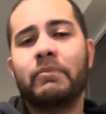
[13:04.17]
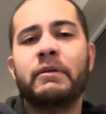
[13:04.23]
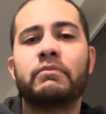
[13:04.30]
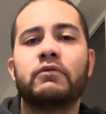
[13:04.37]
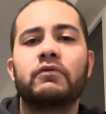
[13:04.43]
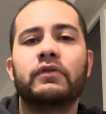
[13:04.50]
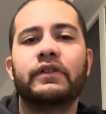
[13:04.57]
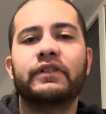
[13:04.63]
of
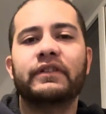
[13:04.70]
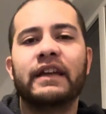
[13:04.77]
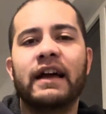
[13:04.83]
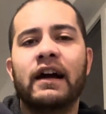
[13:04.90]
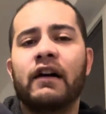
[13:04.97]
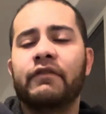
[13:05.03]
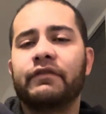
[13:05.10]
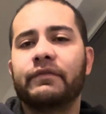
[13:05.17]
people wouldn't
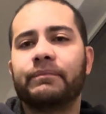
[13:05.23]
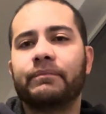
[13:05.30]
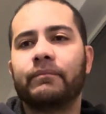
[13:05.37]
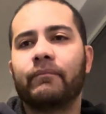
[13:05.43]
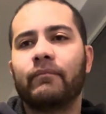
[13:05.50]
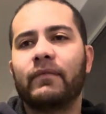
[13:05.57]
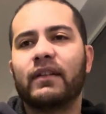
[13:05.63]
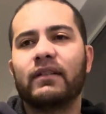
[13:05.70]
have
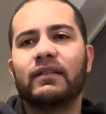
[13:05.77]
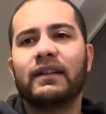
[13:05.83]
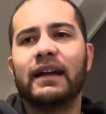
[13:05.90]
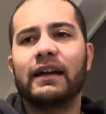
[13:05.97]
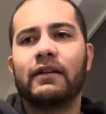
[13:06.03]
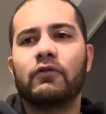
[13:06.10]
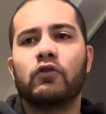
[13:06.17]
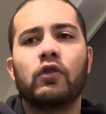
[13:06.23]

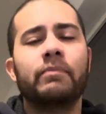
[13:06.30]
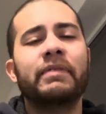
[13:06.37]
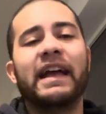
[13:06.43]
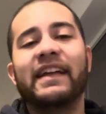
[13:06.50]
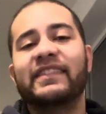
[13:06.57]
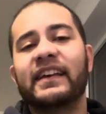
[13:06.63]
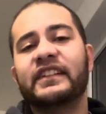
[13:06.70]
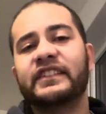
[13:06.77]
like or pay
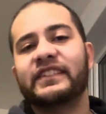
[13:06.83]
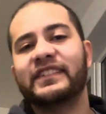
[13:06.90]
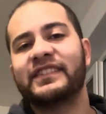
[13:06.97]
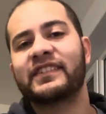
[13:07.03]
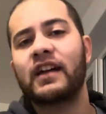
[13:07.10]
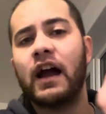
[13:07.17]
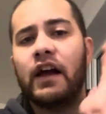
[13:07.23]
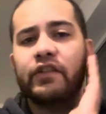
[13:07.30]
attention to
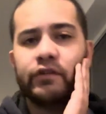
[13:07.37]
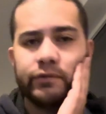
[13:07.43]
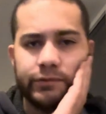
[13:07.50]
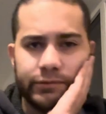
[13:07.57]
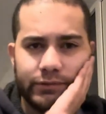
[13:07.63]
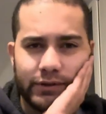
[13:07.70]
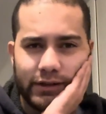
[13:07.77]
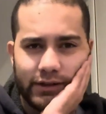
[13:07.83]

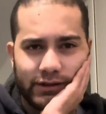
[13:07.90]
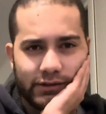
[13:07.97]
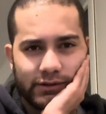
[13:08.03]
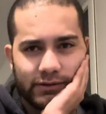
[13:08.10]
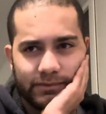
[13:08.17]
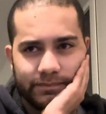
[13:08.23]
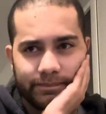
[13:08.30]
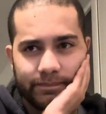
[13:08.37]

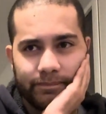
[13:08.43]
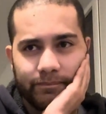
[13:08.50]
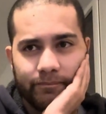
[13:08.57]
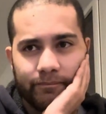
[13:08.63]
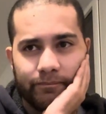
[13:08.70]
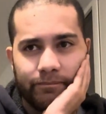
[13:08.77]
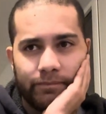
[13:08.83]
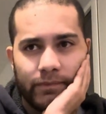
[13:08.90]
Skyzoo
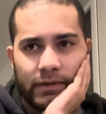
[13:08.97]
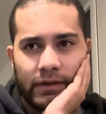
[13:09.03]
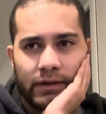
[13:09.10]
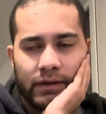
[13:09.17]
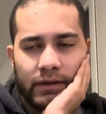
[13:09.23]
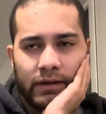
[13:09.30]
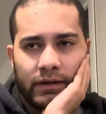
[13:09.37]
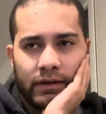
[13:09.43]

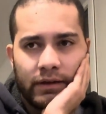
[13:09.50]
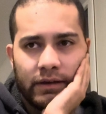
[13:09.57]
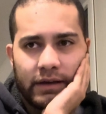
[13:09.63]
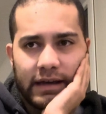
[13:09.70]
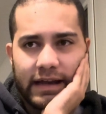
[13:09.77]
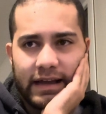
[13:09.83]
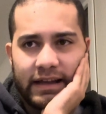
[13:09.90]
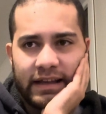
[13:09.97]

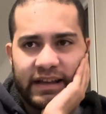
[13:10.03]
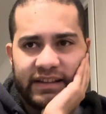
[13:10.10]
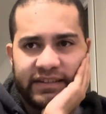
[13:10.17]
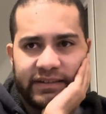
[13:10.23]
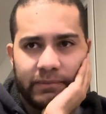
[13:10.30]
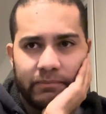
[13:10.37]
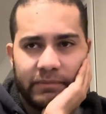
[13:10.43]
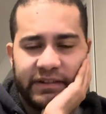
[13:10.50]
and
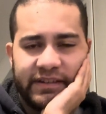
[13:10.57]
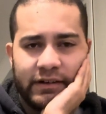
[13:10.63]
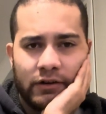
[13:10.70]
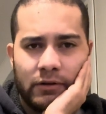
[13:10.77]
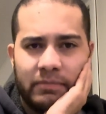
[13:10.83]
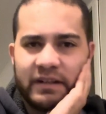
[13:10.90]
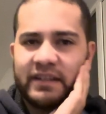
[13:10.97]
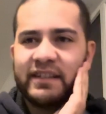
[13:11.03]
his material
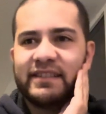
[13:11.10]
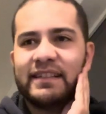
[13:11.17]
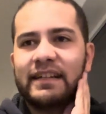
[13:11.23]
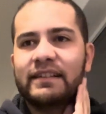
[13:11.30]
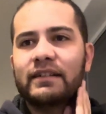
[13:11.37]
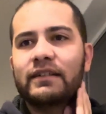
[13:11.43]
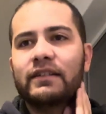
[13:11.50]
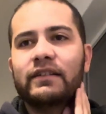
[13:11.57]
because
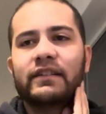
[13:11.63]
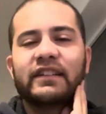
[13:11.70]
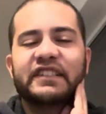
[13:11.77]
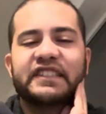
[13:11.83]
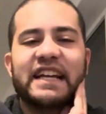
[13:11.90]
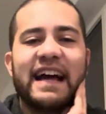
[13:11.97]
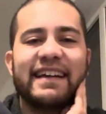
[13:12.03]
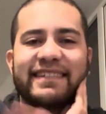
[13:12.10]
like the
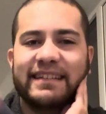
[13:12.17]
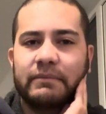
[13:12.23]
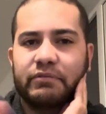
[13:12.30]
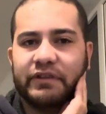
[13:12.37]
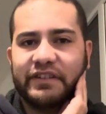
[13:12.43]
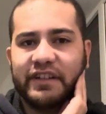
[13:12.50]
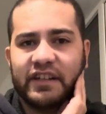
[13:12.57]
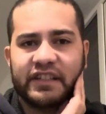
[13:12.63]
jazzy
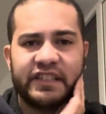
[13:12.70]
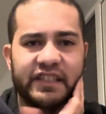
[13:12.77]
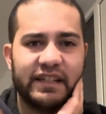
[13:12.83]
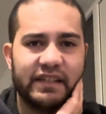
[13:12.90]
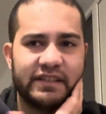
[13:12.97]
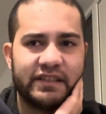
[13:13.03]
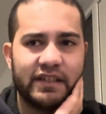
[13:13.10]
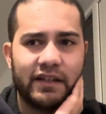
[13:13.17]
production
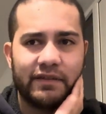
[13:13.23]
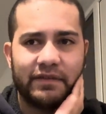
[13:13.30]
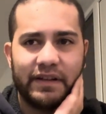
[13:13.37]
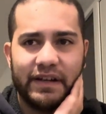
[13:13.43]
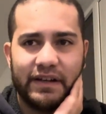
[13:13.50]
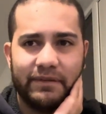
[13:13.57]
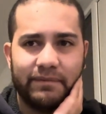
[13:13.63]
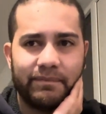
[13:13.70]
and stuff,
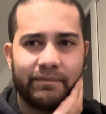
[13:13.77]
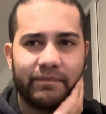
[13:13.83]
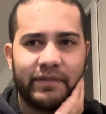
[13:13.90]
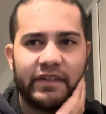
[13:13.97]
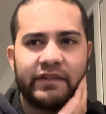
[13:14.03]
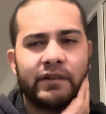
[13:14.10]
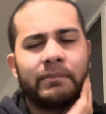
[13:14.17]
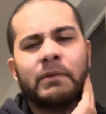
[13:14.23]
and
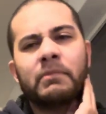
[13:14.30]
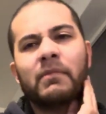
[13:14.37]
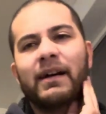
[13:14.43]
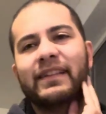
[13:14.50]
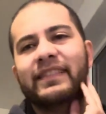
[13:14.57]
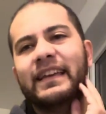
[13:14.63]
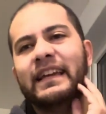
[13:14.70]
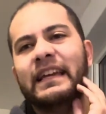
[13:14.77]
some people
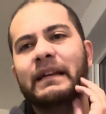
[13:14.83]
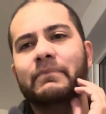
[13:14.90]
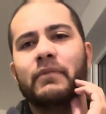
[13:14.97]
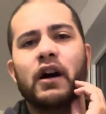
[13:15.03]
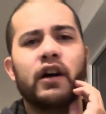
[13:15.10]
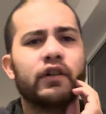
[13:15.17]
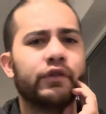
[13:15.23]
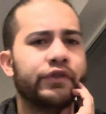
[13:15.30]
might think he
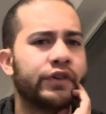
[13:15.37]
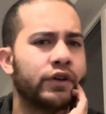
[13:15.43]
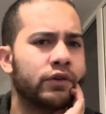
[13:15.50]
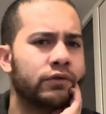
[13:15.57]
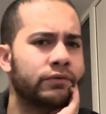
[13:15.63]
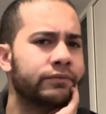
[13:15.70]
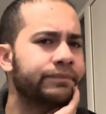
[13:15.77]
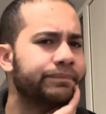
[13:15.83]

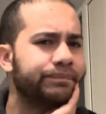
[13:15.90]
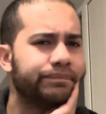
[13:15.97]
monotone,